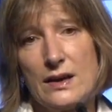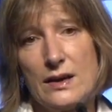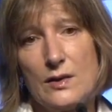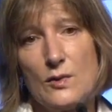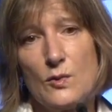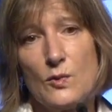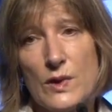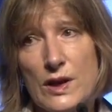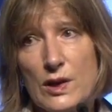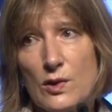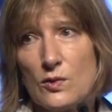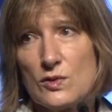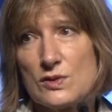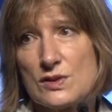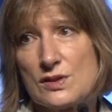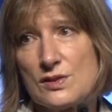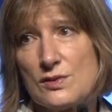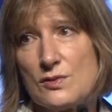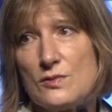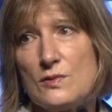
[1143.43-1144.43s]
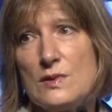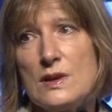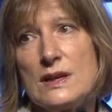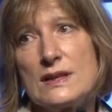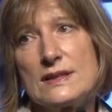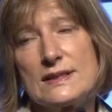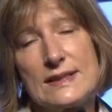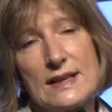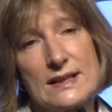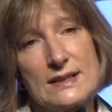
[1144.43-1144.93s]
We also
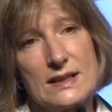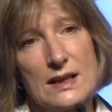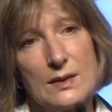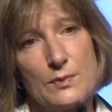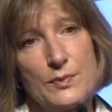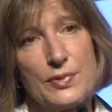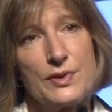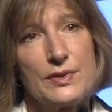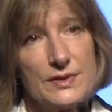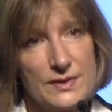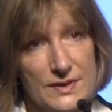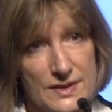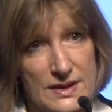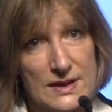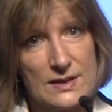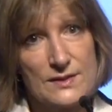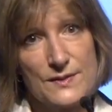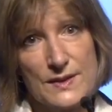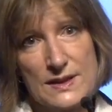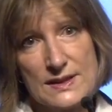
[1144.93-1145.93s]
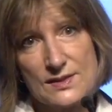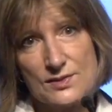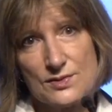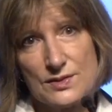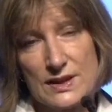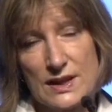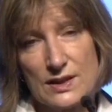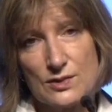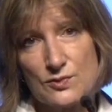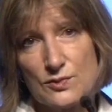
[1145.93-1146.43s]
set up the investor
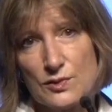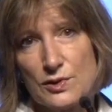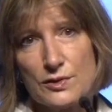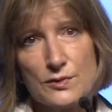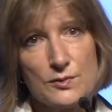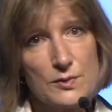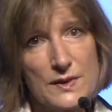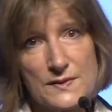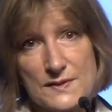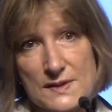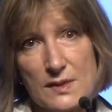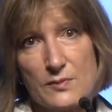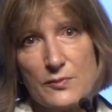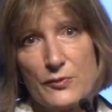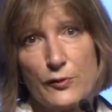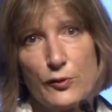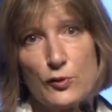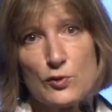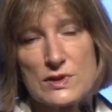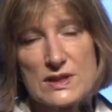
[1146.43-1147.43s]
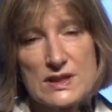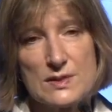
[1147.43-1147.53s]
network with some 40